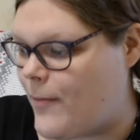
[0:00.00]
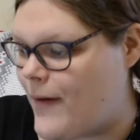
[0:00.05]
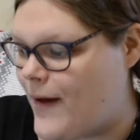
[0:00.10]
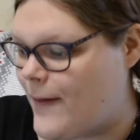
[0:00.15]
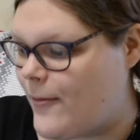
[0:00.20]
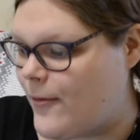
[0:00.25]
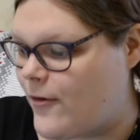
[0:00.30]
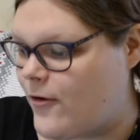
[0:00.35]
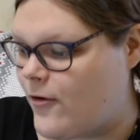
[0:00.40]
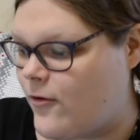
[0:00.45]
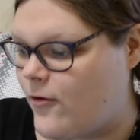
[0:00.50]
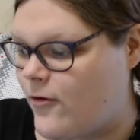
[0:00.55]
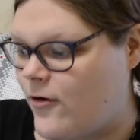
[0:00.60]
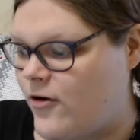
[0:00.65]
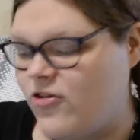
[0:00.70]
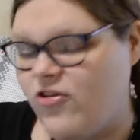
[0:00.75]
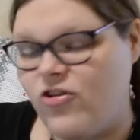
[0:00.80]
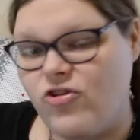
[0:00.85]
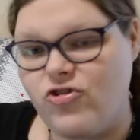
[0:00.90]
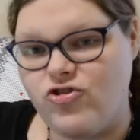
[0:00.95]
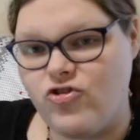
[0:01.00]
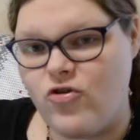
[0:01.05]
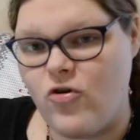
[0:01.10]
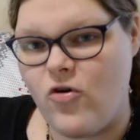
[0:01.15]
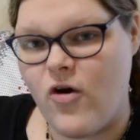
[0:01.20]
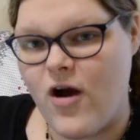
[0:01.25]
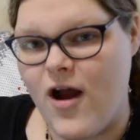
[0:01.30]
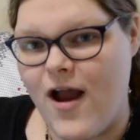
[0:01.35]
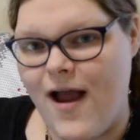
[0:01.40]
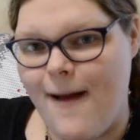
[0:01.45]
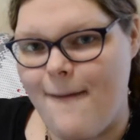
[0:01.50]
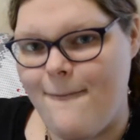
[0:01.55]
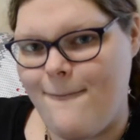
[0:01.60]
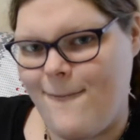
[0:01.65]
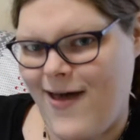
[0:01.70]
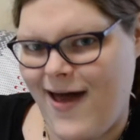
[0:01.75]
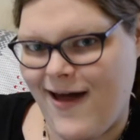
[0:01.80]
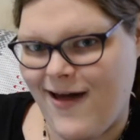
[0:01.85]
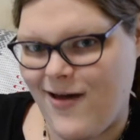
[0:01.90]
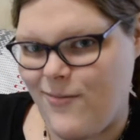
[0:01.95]
peppercorns sure
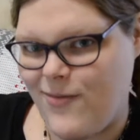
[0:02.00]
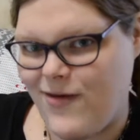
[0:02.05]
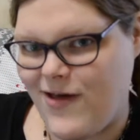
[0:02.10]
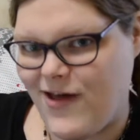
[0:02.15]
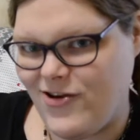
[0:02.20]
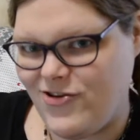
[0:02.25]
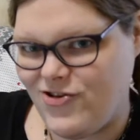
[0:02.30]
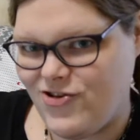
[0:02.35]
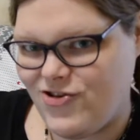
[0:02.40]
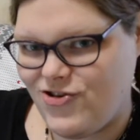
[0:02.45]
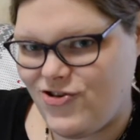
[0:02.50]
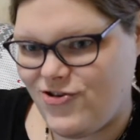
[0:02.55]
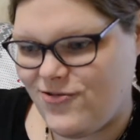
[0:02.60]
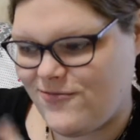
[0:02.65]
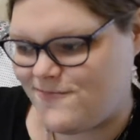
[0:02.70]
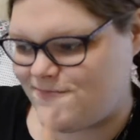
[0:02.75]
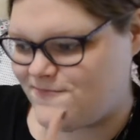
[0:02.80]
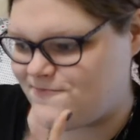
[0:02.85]
pack a punch.